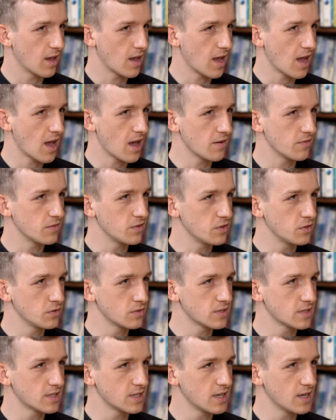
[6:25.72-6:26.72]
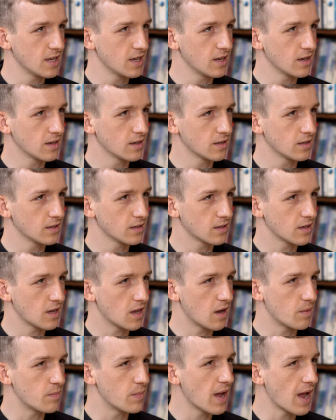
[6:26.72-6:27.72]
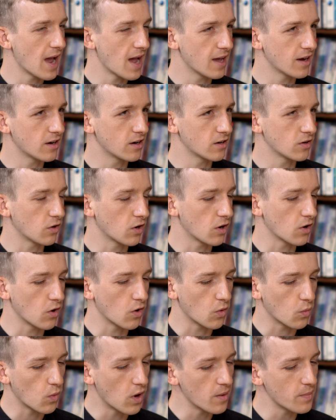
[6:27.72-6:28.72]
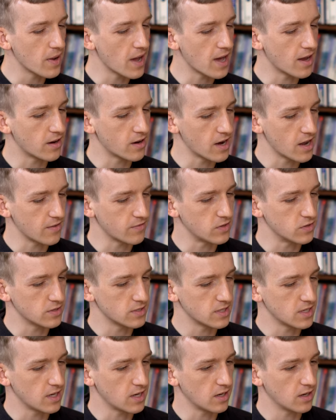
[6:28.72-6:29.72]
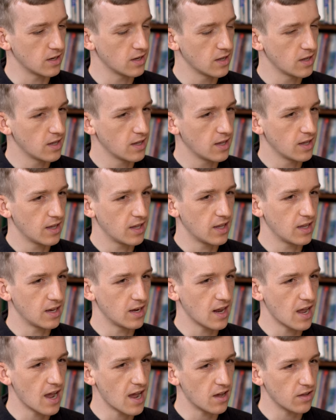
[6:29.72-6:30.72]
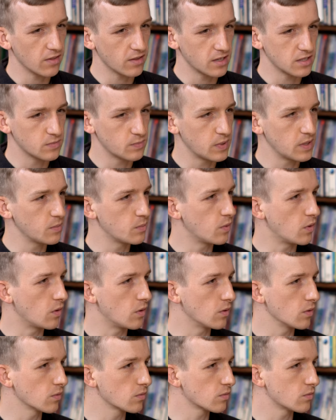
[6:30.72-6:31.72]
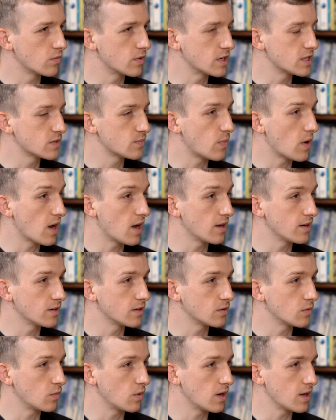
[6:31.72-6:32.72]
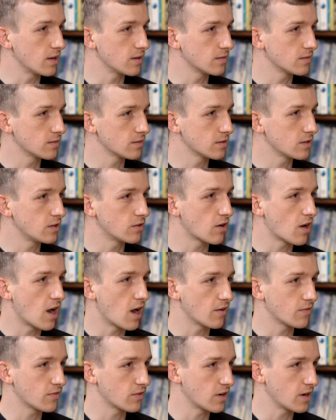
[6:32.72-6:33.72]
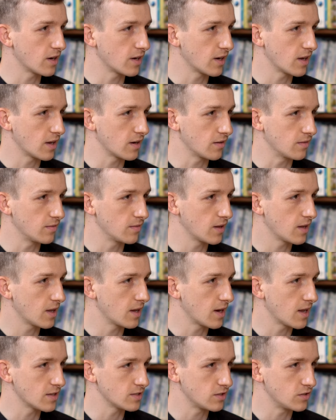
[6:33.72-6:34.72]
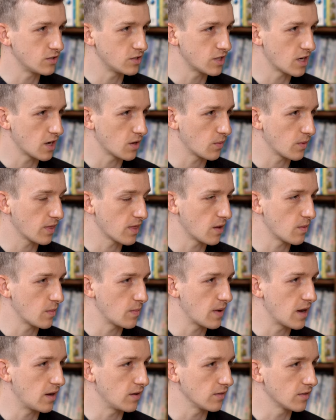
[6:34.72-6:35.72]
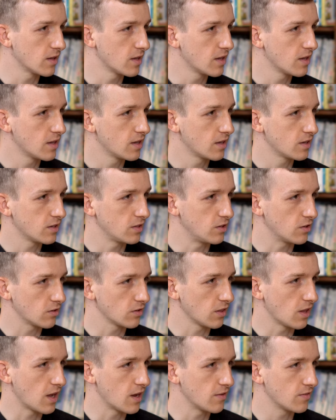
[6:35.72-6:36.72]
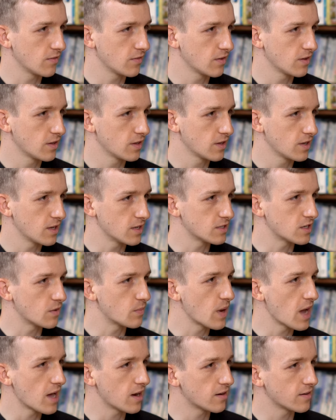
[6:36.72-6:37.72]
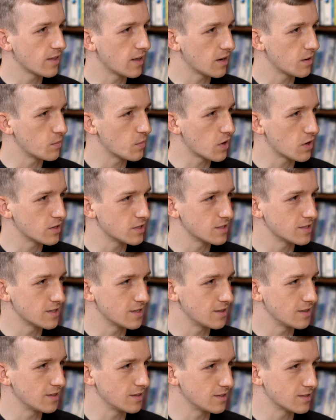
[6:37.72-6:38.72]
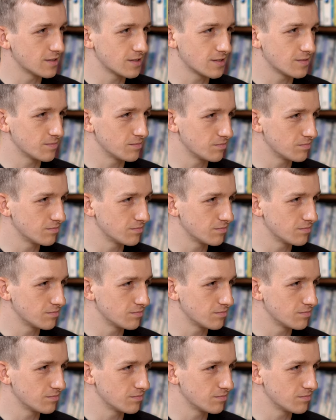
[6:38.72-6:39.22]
Have you seen a pattern, or, or what pattern have you seen in how these people respond to what you're offering and, and as you share with them about your life? Is there a pattern that emerges in these